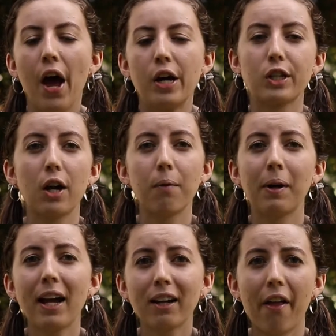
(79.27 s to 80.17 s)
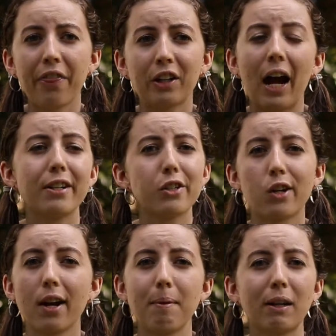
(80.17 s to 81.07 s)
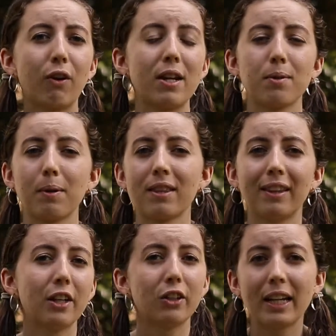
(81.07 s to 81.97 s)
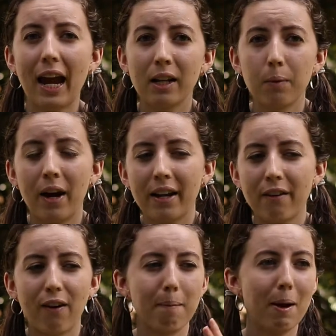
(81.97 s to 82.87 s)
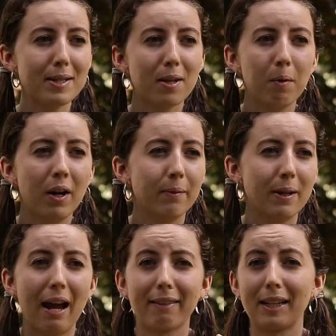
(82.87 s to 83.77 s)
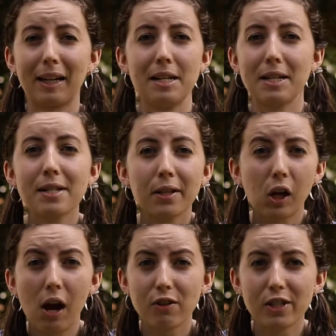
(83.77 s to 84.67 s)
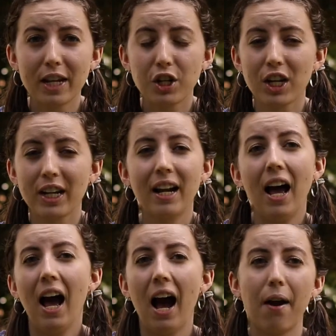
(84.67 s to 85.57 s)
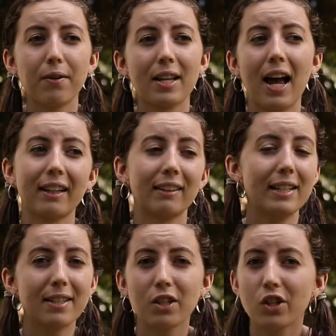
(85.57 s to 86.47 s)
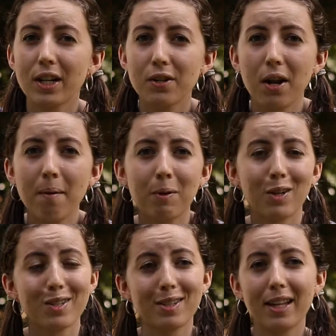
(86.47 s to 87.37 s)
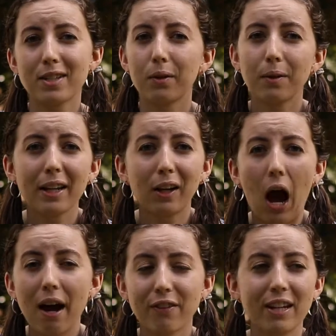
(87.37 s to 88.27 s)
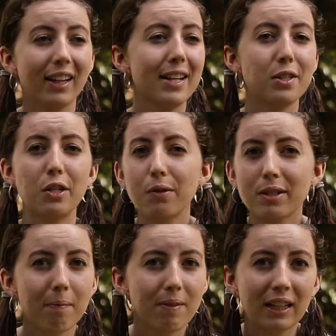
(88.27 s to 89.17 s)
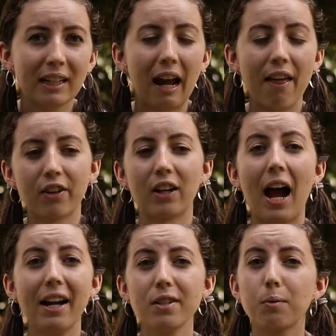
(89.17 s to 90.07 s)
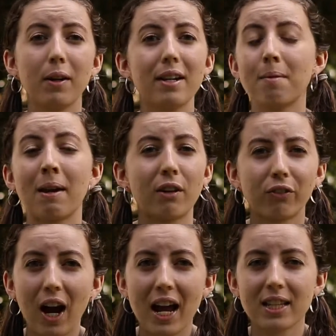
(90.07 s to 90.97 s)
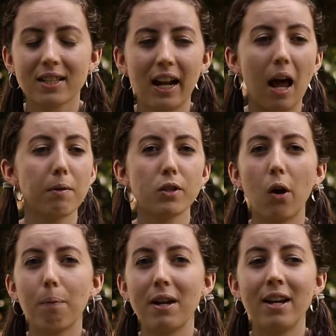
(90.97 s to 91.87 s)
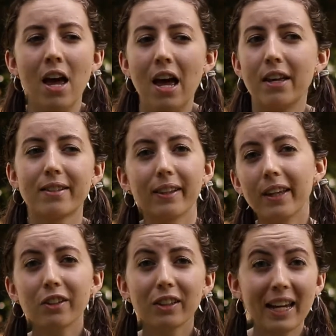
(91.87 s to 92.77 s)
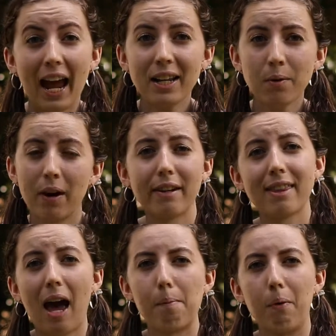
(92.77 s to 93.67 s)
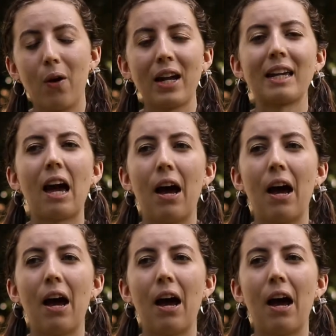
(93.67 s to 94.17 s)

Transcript: So when I got there, I just tried to make friends with literally anyone. If I met someone and we had like a decent conversation, I was like, let's exchange numbers, let's go get coffee, let's do something together. I just wanted to make friends, and I was open to literally anyone at that point.